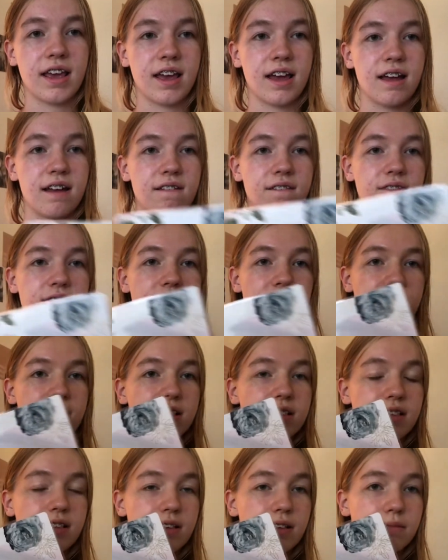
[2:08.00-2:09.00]
have
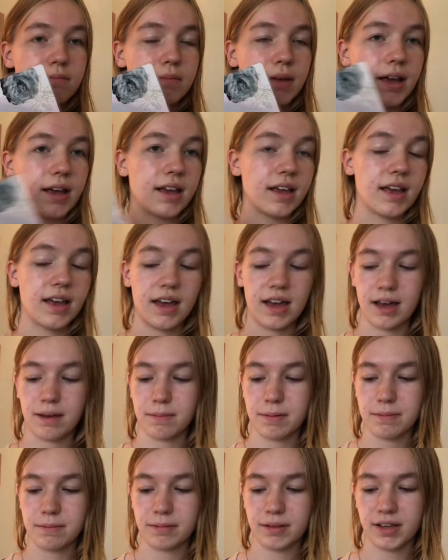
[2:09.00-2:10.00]
my
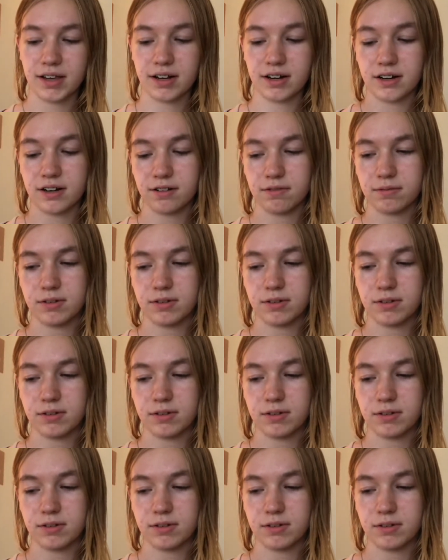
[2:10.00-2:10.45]
Happy Planner,